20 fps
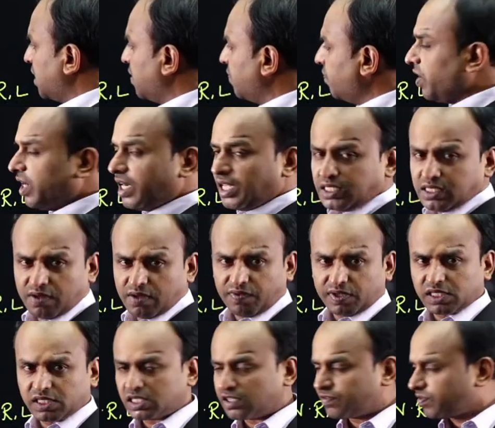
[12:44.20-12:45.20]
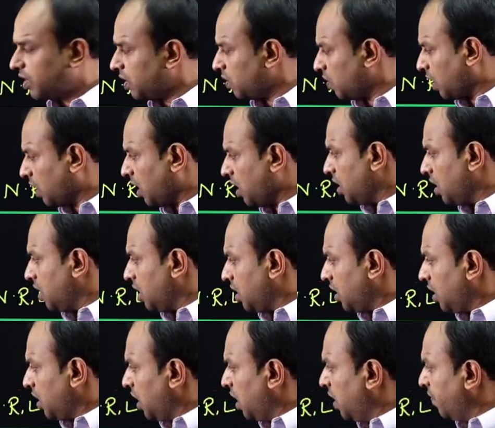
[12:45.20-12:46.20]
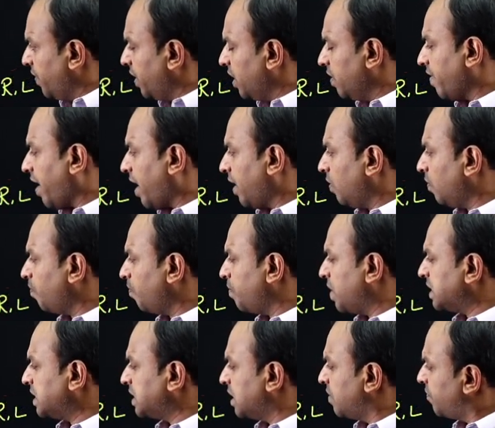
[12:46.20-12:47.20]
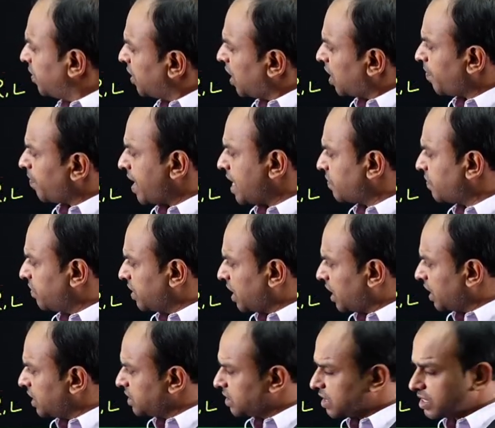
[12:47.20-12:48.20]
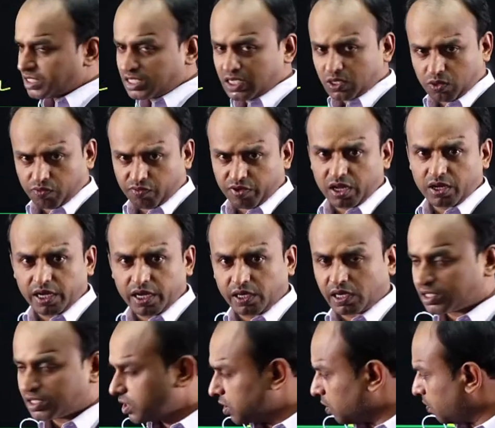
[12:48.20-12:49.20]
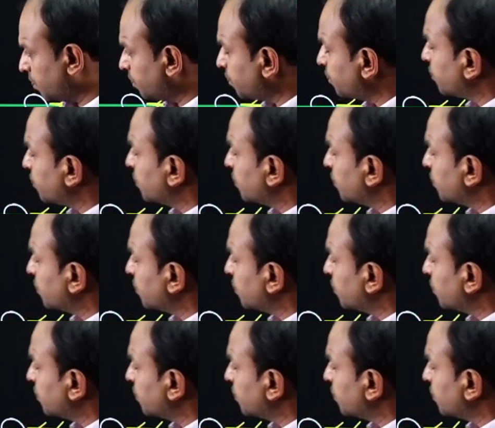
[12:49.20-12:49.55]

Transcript: infinity is the first of all, okay, infinity value, plus infinity or minus infinity, there exists zero, we need to assume.